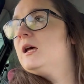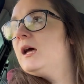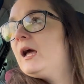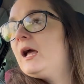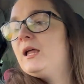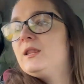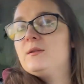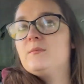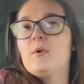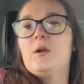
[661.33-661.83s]

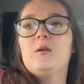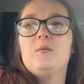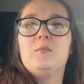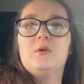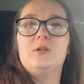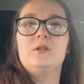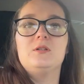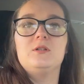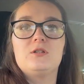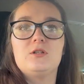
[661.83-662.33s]
at the
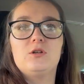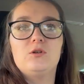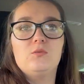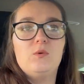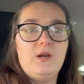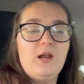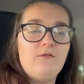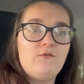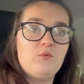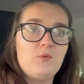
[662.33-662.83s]
moment,
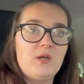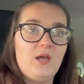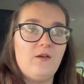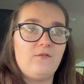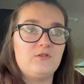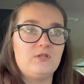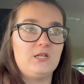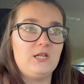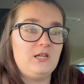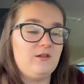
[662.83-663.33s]
whenever we have
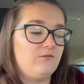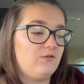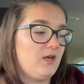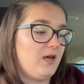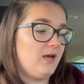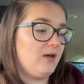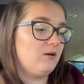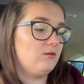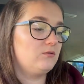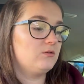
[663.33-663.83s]
to leave the
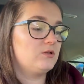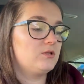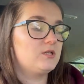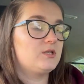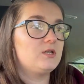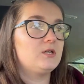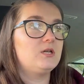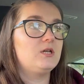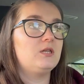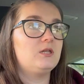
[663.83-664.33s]
house
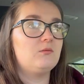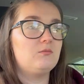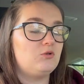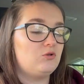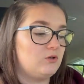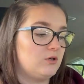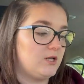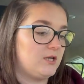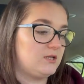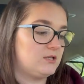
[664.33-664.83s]
in the
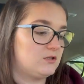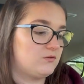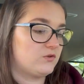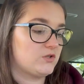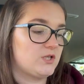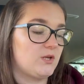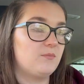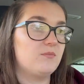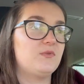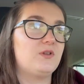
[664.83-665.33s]
mornings for
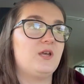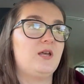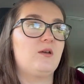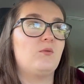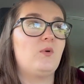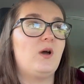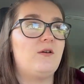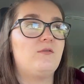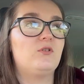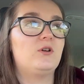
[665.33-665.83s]
something,
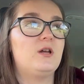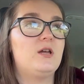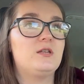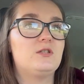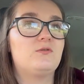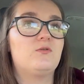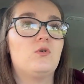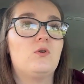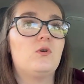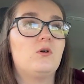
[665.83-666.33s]
whatever it is
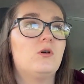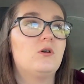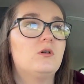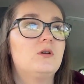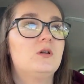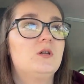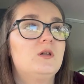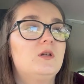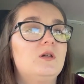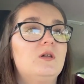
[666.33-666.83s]
for,
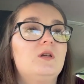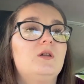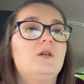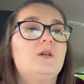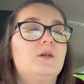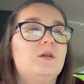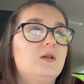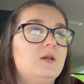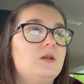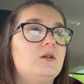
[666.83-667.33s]

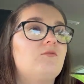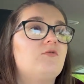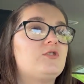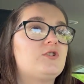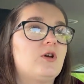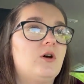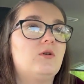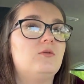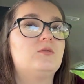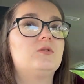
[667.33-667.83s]

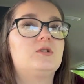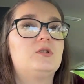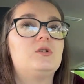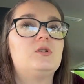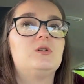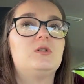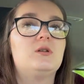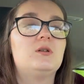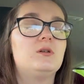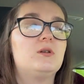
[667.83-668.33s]
results
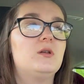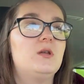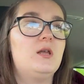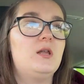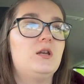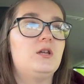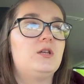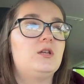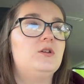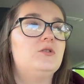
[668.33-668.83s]
in a
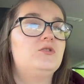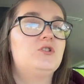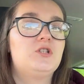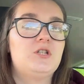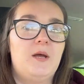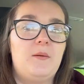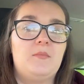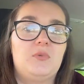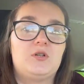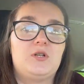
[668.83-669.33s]
huge
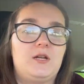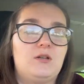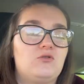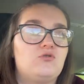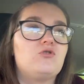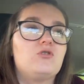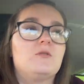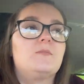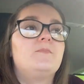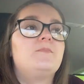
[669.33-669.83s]
temper
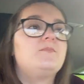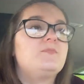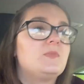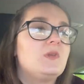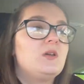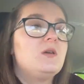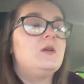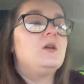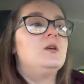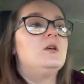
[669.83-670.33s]
tantrum
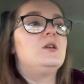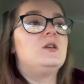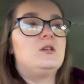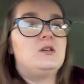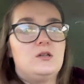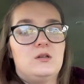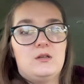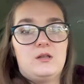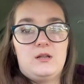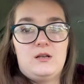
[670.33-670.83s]

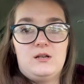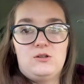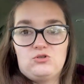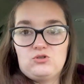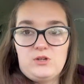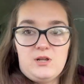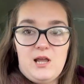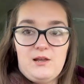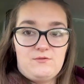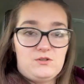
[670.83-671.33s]

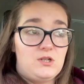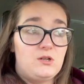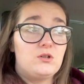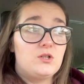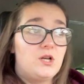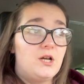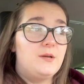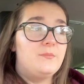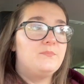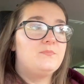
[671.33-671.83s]
literally every single
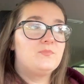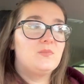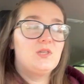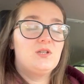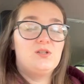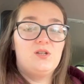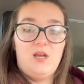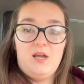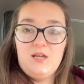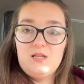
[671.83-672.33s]
time.
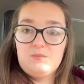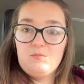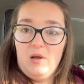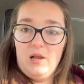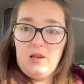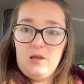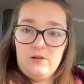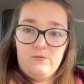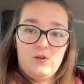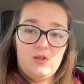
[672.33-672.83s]
So that is my
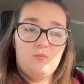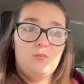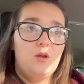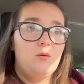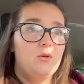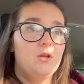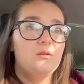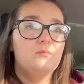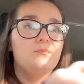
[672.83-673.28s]
life at the moment